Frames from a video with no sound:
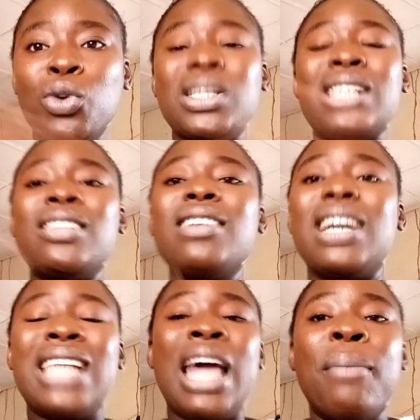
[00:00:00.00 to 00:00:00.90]
As long as
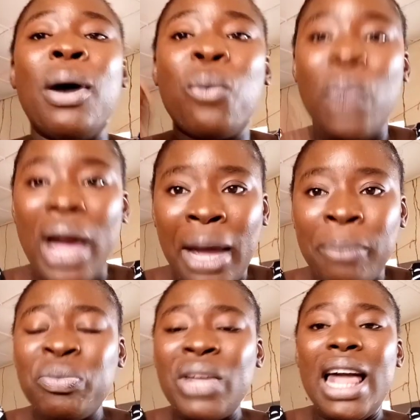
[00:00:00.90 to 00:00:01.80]
I am aware
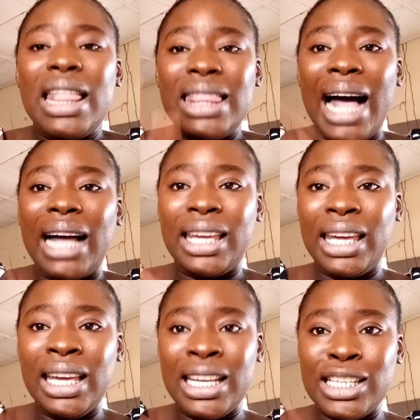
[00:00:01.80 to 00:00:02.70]
that he
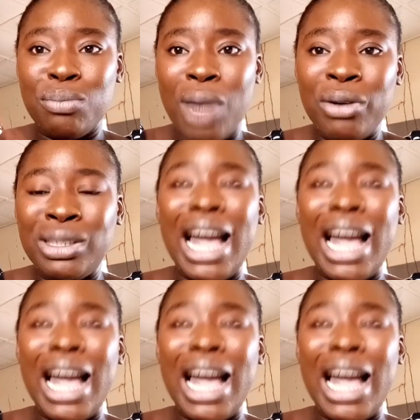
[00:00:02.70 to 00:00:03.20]
is married,